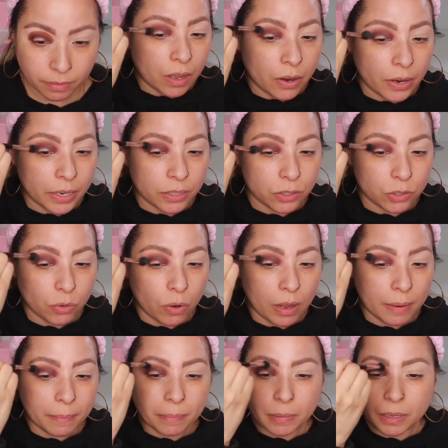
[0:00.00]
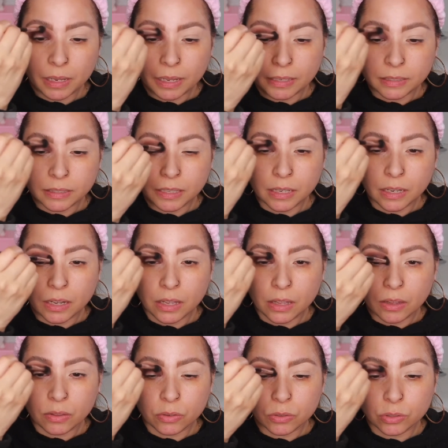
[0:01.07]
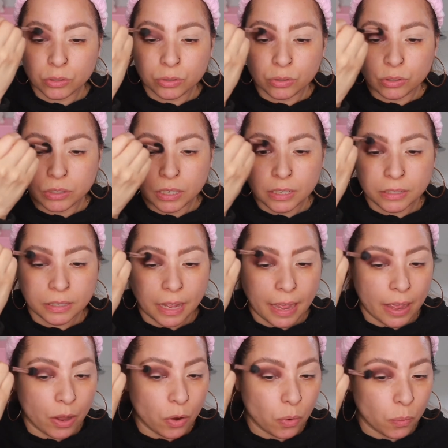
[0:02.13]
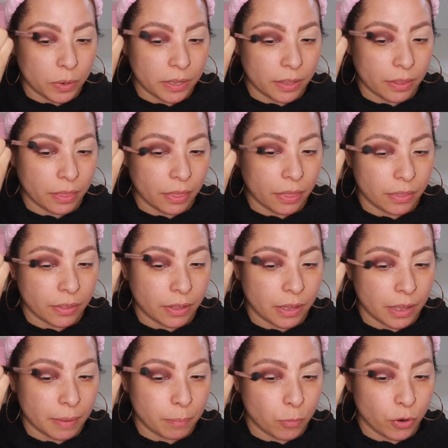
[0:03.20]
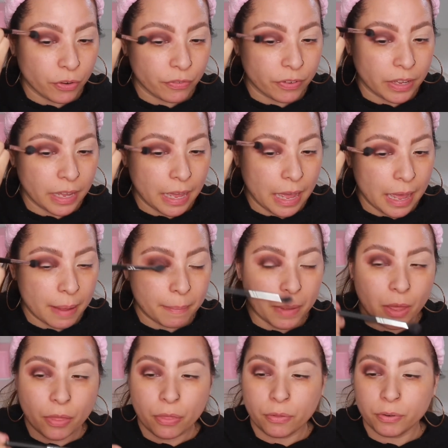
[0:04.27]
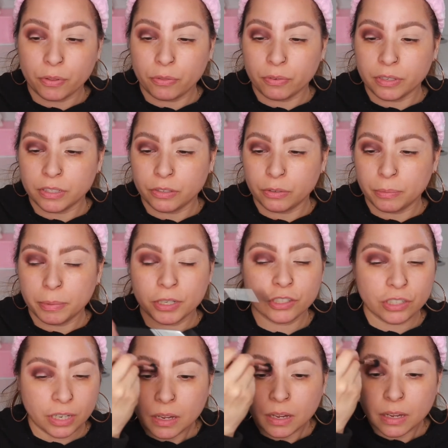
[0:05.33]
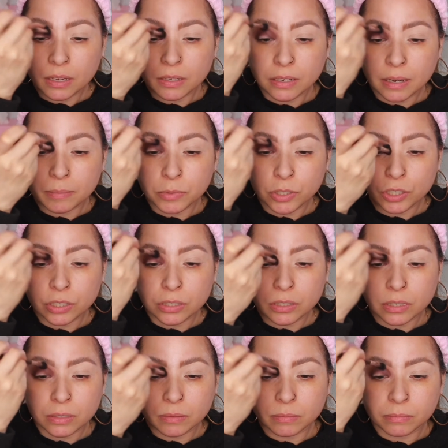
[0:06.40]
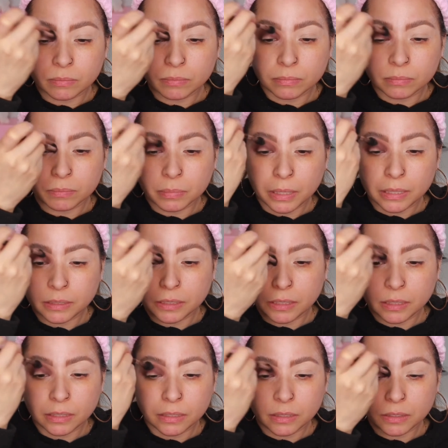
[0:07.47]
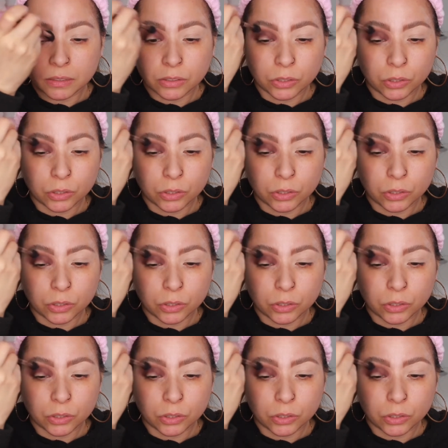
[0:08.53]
All right, so I'm blending those two shades out with the Morphe M330 brush, and I'm just blending the